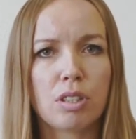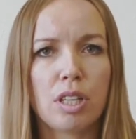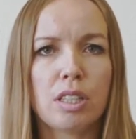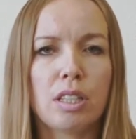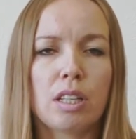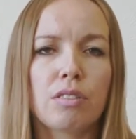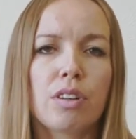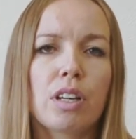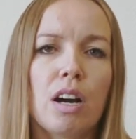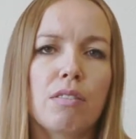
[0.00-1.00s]
that
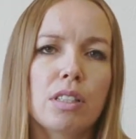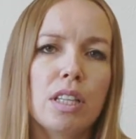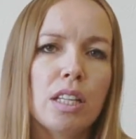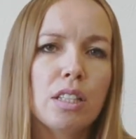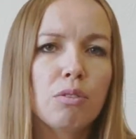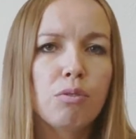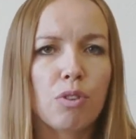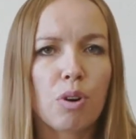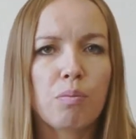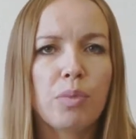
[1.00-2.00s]
can recover data
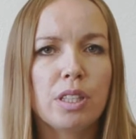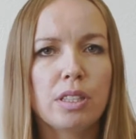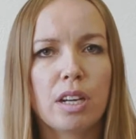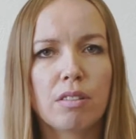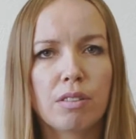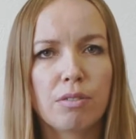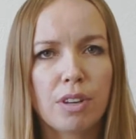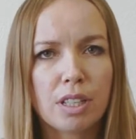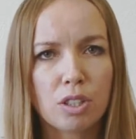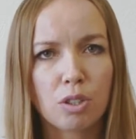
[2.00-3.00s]
from
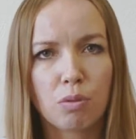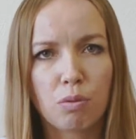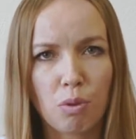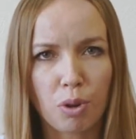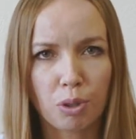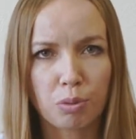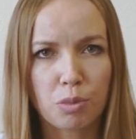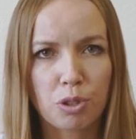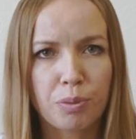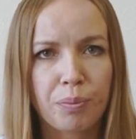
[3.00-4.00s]
BTRFS
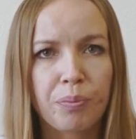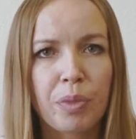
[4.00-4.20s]
volumes.